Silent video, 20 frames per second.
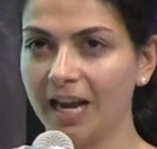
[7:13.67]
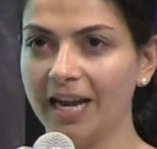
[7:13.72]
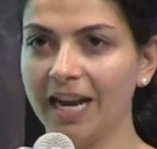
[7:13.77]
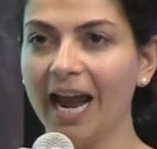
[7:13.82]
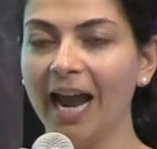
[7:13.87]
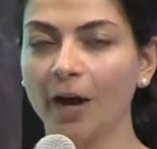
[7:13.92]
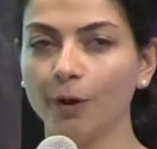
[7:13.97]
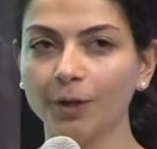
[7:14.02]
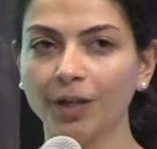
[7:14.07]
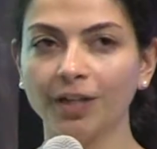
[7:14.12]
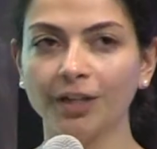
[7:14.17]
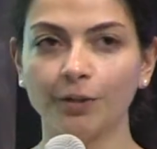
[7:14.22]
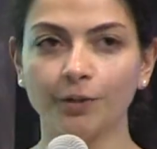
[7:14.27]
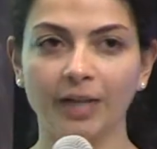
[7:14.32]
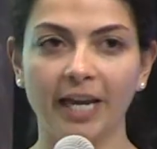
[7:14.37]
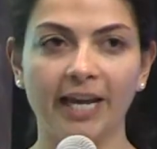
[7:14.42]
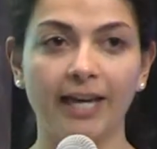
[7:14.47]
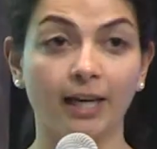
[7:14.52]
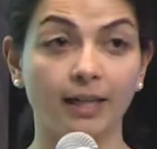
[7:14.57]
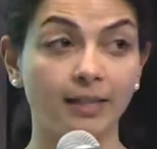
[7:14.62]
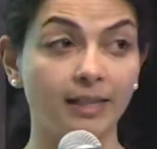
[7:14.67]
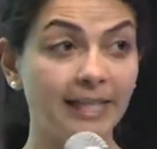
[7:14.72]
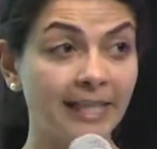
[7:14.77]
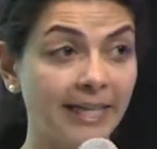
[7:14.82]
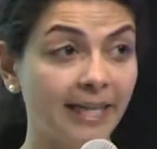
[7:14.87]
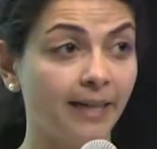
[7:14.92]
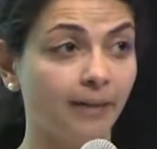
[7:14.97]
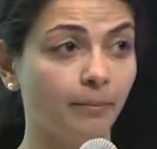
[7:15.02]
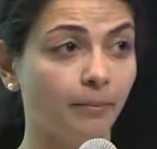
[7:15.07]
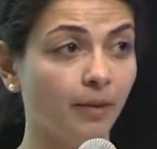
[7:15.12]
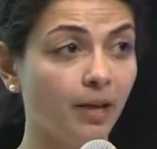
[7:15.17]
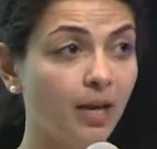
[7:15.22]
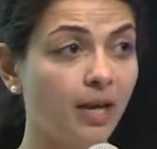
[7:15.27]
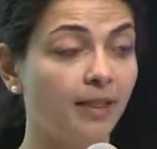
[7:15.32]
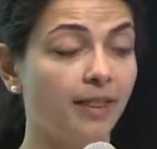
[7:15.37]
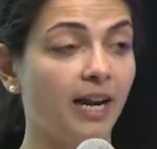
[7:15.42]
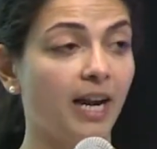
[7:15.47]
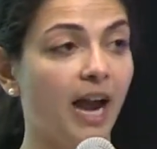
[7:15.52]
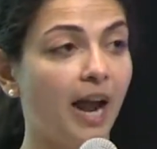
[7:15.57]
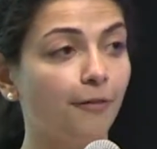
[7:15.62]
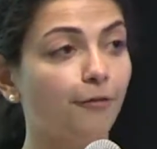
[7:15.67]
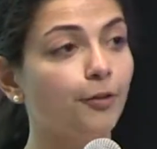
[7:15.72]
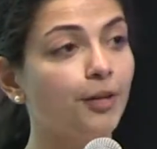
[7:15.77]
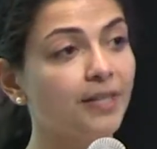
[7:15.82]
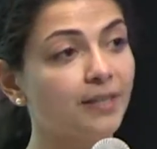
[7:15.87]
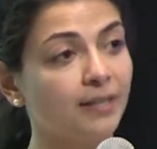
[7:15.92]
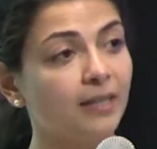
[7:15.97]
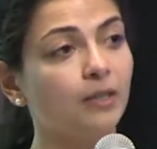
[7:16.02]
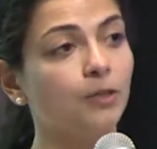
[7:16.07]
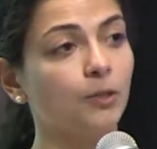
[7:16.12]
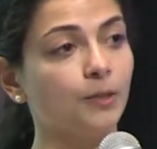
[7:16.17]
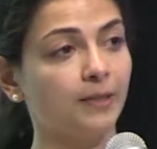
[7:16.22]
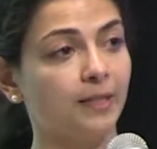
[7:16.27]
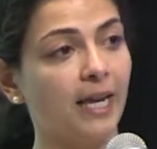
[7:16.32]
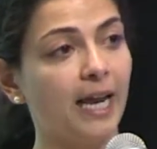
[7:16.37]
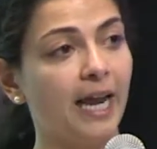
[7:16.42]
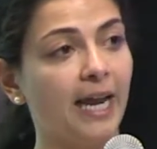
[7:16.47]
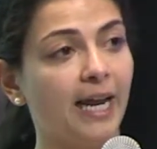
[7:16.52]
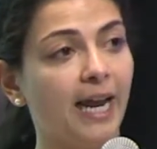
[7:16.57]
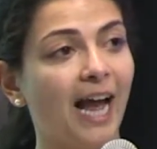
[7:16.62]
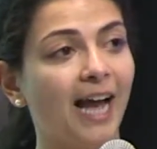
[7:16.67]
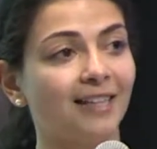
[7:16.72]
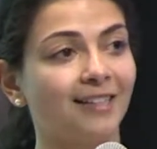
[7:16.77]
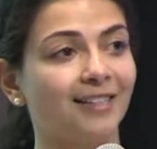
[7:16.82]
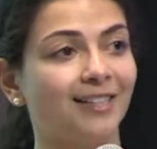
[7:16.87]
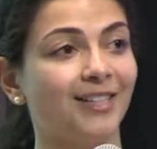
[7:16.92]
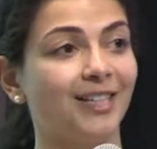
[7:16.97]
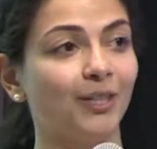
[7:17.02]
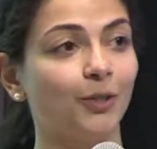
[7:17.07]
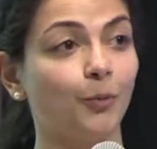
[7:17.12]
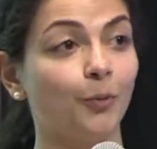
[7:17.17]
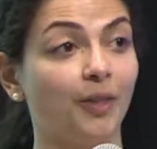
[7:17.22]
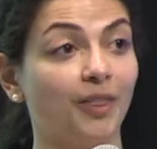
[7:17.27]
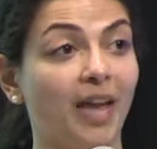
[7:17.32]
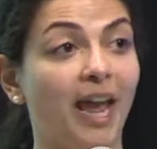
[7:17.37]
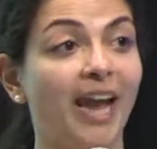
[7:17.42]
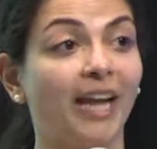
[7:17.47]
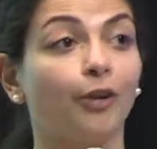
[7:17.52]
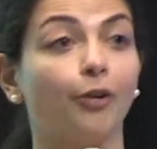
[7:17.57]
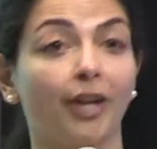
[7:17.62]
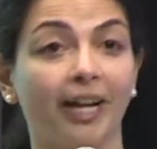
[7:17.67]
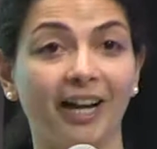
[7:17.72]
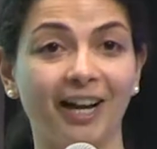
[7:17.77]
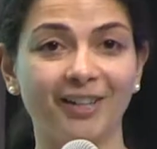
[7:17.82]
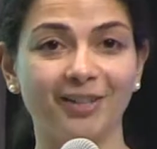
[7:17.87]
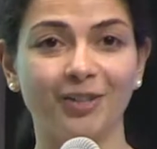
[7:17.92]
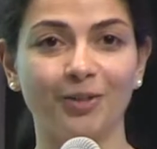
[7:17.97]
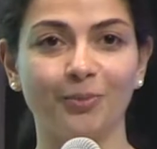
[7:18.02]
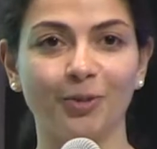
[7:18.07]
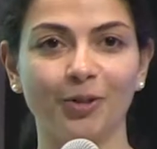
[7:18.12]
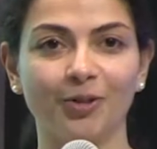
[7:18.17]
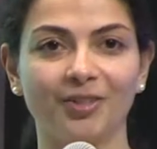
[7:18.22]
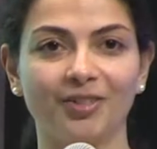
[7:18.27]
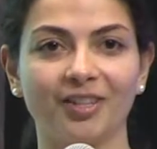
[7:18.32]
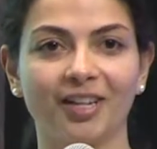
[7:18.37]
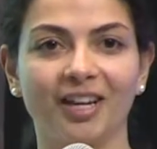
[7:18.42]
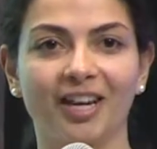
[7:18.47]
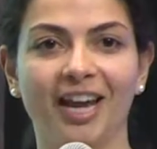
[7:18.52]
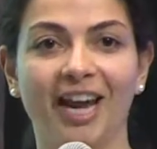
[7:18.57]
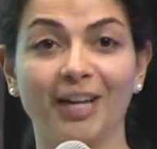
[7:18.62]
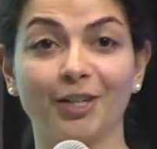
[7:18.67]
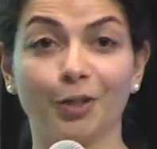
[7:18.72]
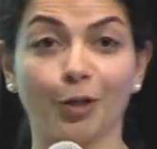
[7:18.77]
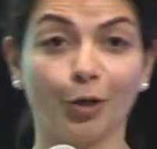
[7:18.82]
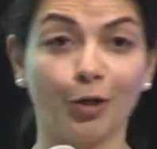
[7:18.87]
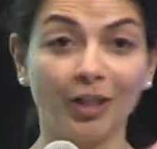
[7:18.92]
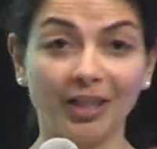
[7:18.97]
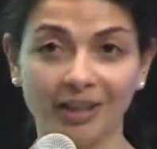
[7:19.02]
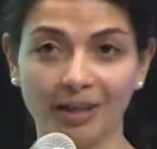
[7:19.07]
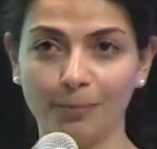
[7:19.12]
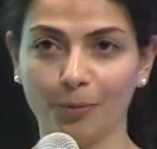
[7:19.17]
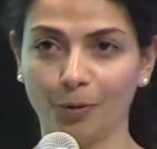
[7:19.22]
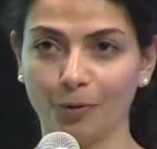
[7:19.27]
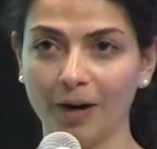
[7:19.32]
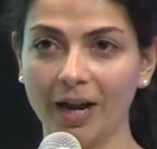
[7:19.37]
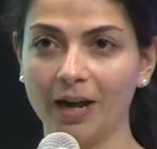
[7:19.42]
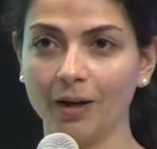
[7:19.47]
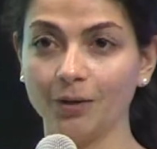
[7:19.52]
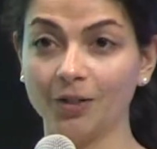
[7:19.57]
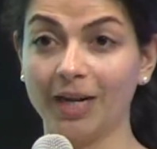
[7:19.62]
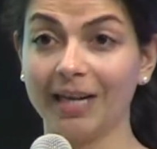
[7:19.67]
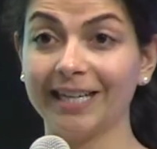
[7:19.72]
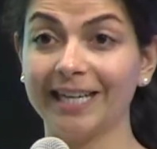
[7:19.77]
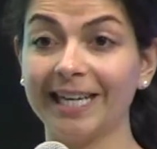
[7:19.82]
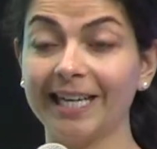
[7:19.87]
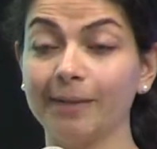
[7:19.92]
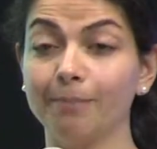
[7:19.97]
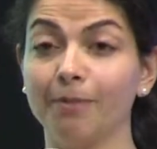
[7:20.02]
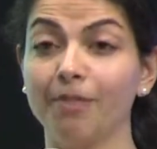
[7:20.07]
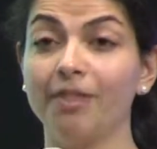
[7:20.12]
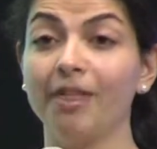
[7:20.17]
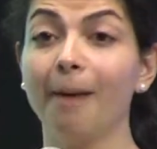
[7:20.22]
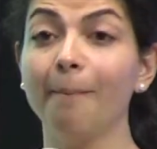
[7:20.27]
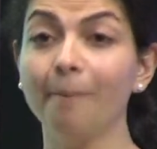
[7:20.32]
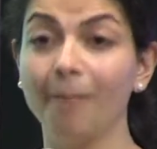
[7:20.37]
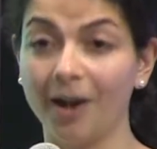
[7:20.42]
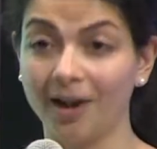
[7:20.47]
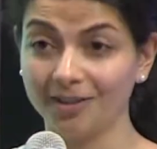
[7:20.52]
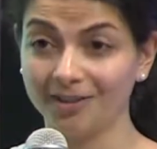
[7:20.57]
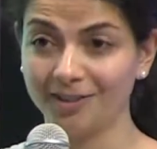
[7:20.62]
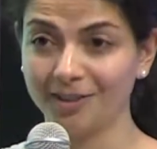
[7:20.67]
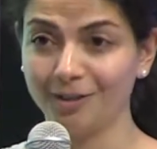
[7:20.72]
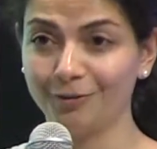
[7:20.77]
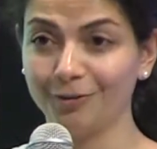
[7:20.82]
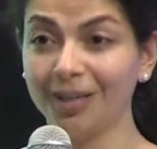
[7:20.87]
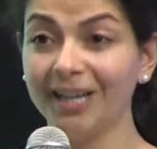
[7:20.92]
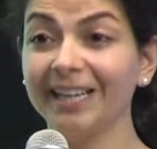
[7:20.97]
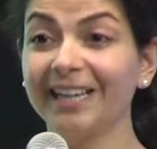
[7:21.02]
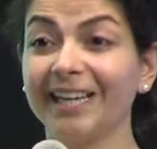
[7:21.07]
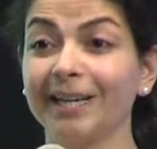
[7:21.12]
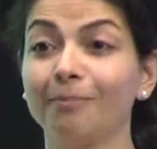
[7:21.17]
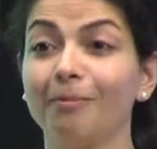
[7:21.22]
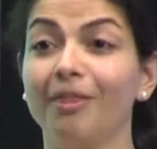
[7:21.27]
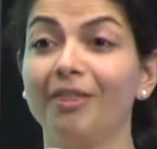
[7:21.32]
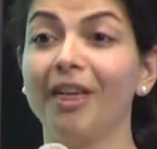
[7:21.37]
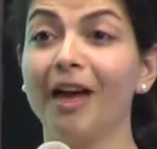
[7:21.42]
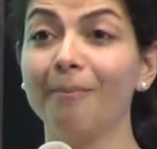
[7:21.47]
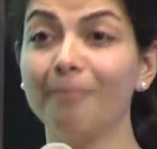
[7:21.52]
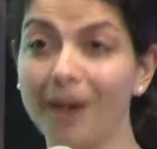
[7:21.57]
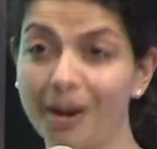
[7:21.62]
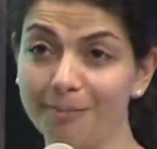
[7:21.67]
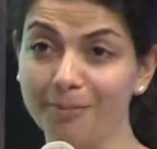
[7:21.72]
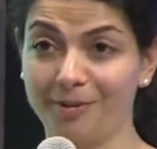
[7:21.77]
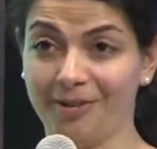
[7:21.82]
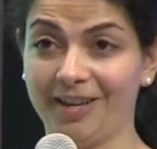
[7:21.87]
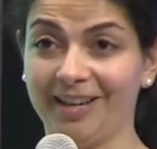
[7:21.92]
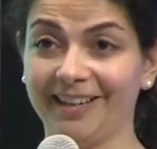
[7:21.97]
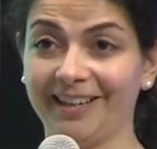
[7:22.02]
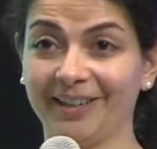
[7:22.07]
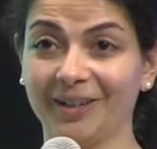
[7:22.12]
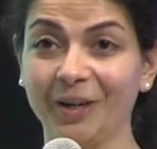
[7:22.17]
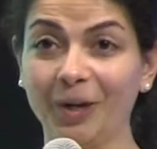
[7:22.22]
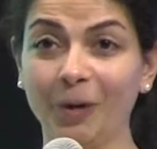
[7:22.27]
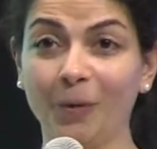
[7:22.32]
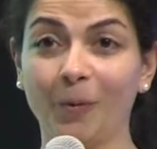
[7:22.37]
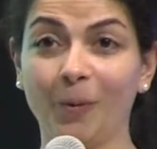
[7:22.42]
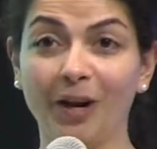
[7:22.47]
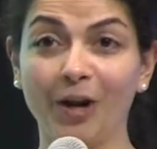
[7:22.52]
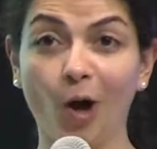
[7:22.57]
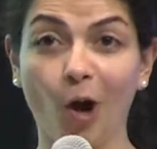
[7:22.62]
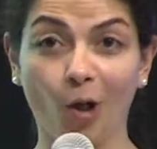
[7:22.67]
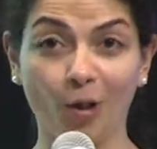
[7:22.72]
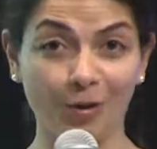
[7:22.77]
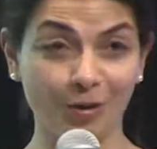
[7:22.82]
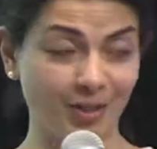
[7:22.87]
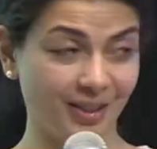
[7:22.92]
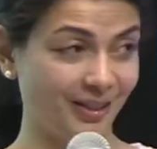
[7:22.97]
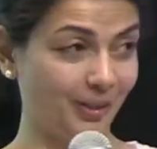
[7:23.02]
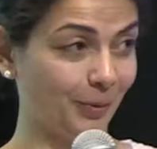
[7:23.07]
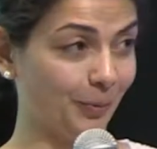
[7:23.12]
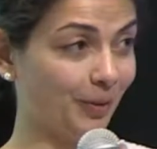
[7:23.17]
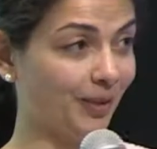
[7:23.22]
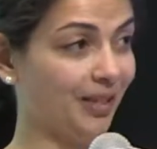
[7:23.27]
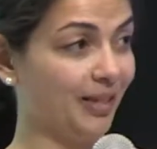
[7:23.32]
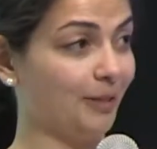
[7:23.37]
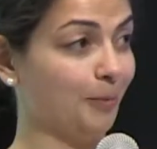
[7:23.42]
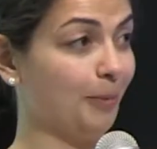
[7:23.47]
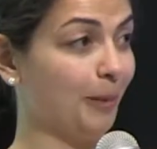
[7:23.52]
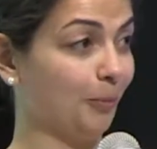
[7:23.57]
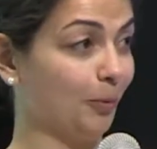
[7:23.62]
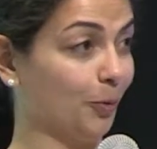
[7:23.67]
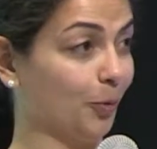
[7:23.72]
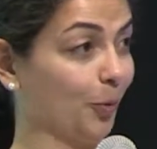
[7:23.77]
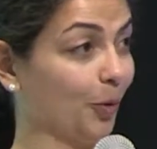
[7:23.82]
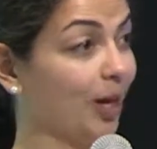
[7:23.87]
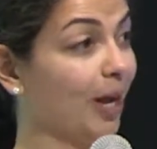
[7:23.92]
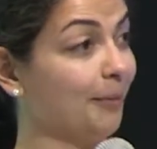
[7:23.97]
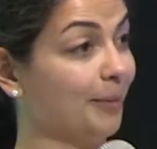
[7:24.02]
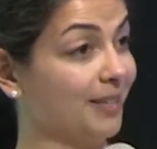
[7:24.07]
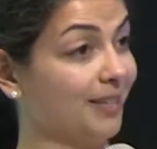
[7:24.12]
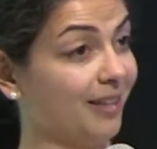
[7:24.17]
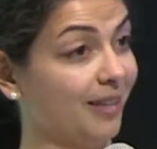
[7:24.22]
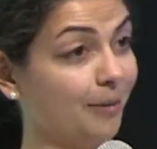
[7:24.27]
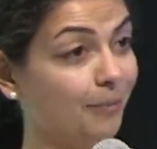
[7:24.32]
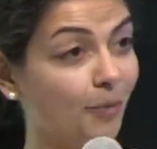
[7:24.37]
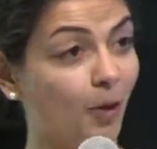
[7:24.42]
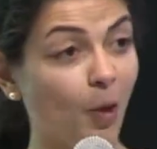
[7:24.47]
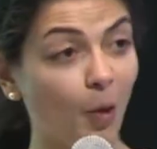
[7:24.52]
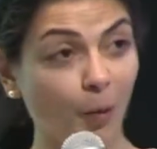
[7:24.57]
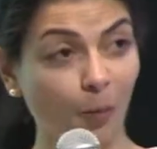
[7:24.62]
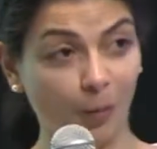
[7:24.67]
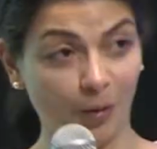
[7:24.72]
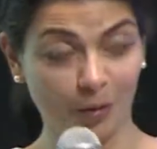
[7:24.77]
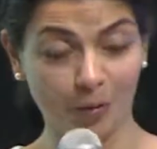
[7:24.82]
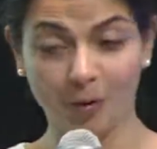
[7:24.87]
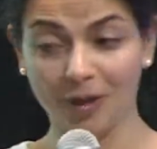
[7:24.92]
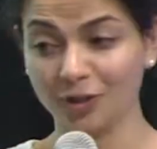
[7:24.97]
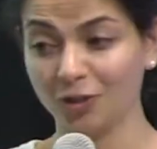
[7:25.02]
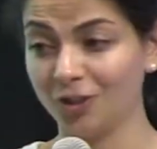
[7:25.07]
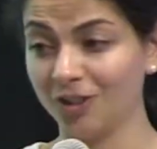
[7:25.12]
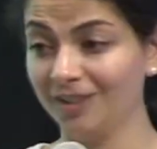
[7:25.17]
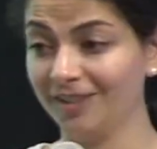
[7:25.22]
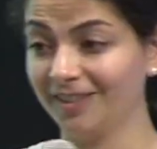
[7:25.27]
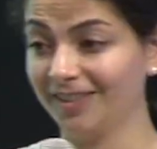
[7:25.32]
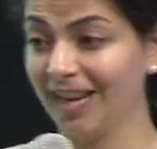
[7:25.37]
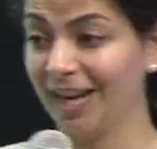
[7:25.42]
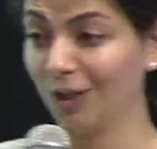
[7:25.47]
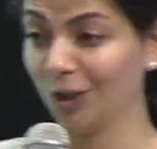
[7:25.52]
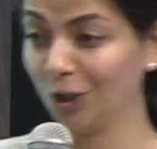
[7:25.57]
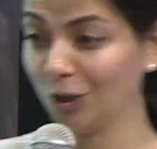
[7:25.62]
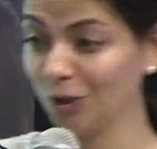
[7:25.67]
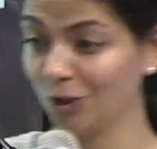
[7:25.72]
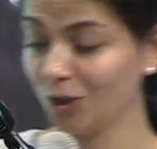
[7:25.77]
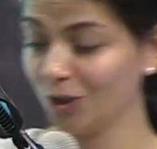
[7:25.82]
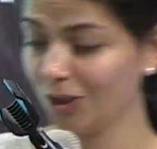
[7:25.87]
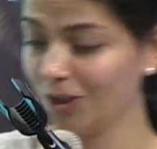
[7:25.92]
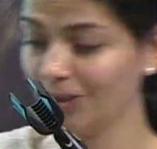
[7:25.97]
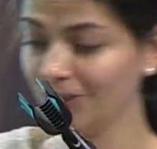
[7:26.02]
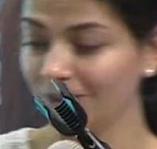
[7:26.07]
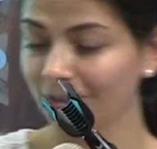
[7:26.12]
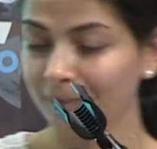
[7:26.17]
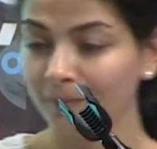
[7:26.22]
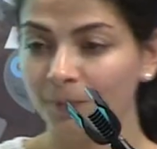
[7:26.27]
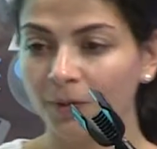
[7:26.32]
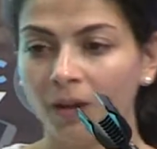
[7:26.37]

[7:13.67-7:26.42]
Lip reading: And how can you take a team that every single day has to deal with angry customers and turning them around and keep them positive, keep them empathetic when all they're dealing with is people who are coming to them with questions and concerns?